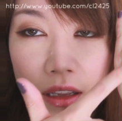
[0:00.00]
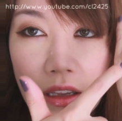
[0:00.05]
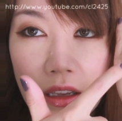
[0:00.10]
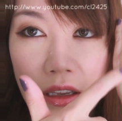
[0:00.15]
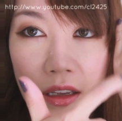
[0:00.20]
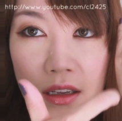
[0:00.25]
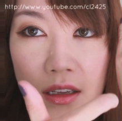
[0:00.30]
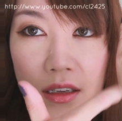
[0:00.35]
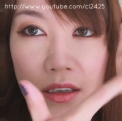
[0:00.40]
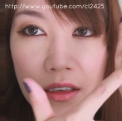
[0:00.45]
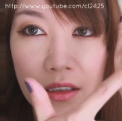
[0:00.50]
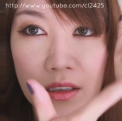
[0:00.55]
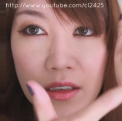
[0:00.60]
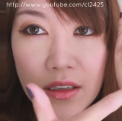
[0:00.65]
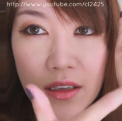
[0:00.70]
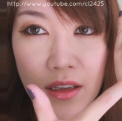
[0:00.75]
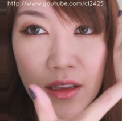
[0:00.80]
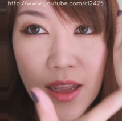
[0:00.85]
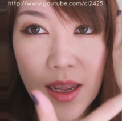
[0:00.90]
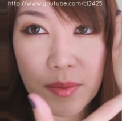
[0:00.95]
and
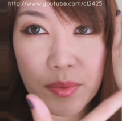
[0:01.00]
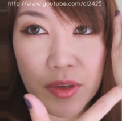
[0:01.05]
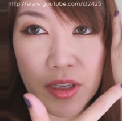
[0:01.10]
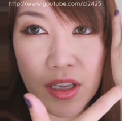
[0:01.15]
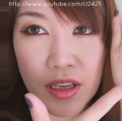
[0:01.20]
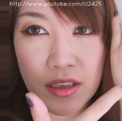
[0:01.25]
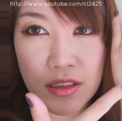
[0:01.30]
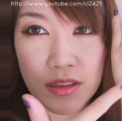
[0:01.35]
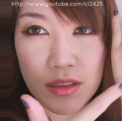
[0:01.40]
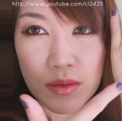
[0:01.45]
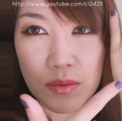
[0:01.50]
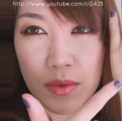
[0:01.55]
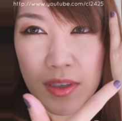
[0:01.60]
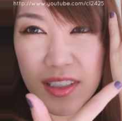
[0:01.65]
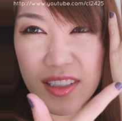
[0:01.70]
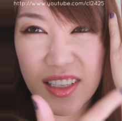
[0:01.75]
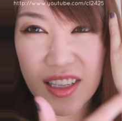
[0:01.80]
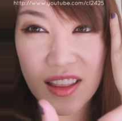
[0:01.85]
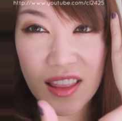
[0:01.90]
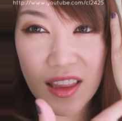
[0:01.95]
application
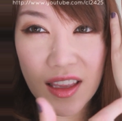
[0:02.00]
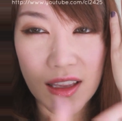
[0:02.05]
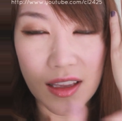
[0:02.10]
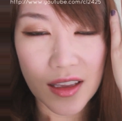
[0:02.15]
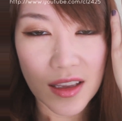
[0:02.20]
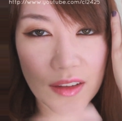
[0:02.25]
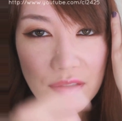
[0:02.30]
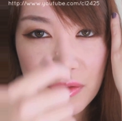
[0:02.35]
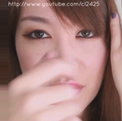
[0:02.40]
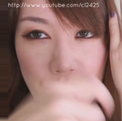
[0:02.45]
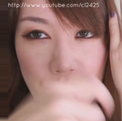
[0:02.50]
wise, I think if